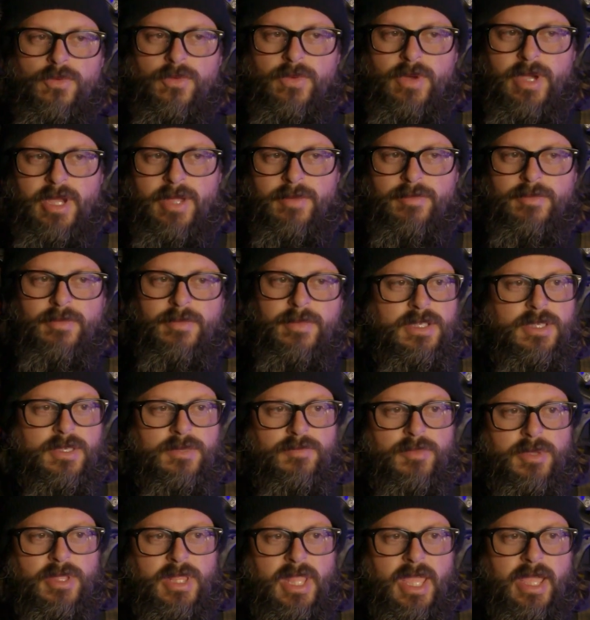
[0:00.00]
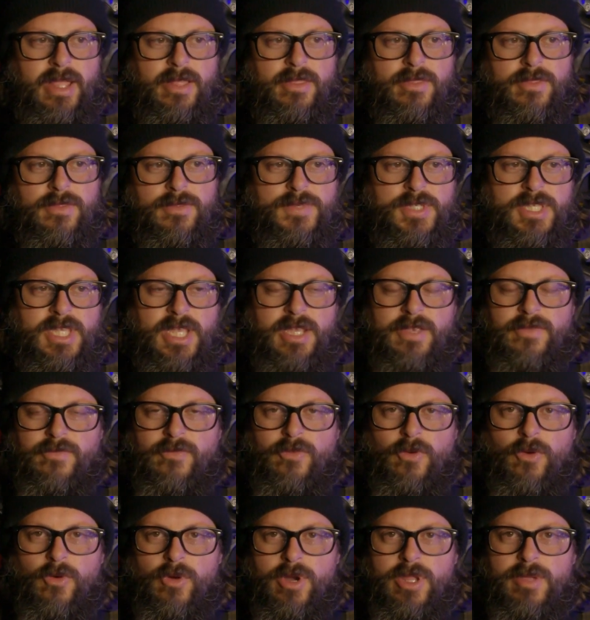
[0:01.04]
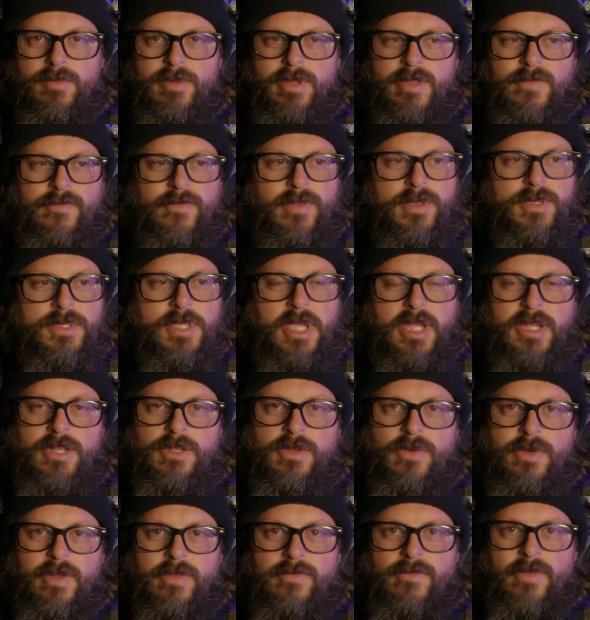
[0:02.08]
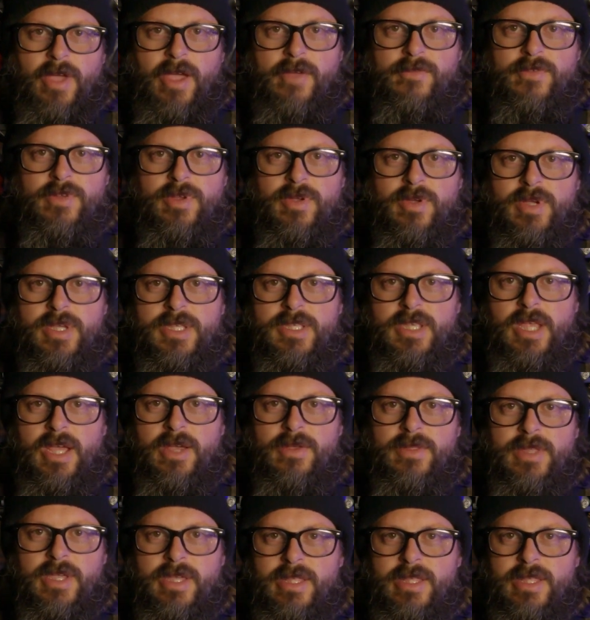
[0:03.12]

rip. It's been like, it says 40, but it feels like 25 degrees out